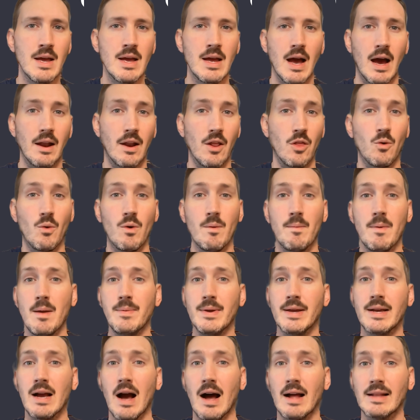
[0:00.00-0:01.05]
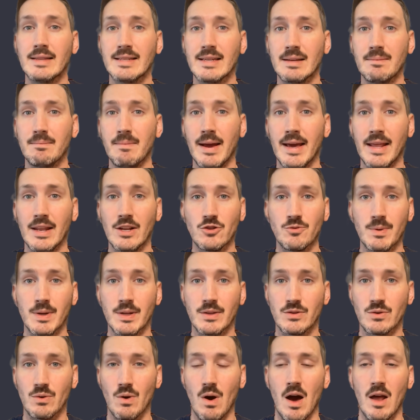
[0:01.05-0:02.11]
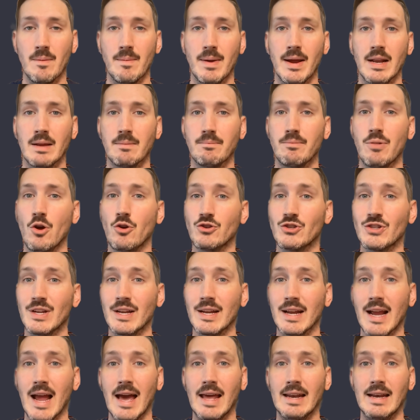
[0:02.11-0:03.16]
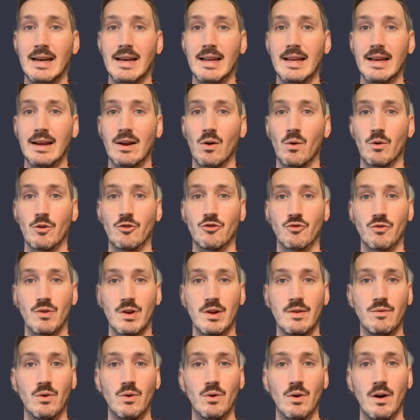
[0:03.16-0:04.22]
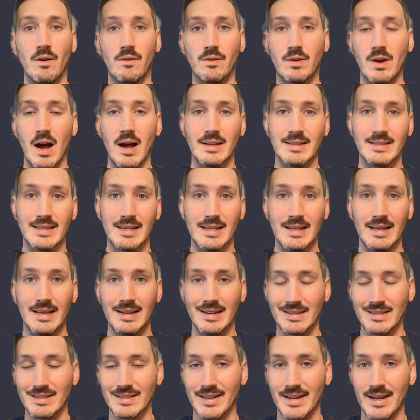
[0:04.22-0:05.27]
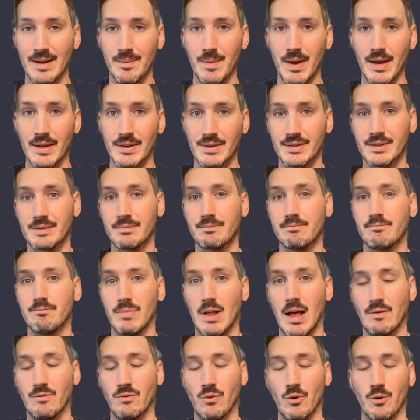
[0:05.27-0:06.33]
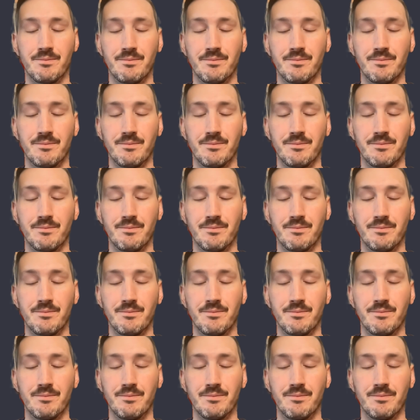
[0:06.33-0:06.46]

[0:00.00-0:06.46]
Another one may be content management, so automating posting, editing, or retrieval of content in a CMS platform.